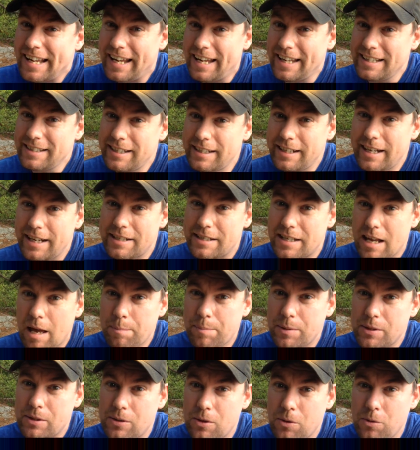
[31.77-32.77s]
In today's
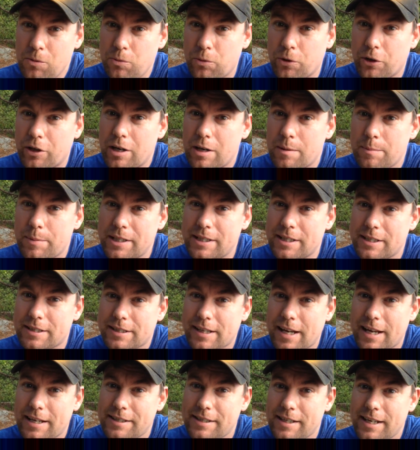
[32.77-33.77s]
episode, we're going to be
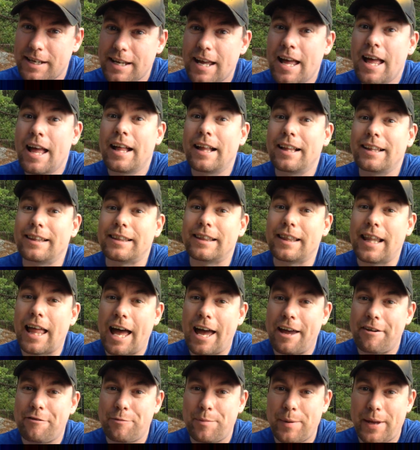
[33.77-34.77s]
discussing
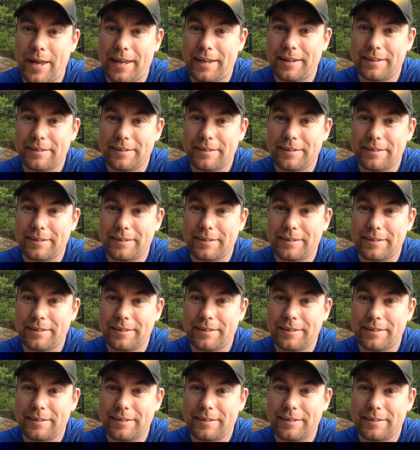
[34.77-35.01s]
live bait.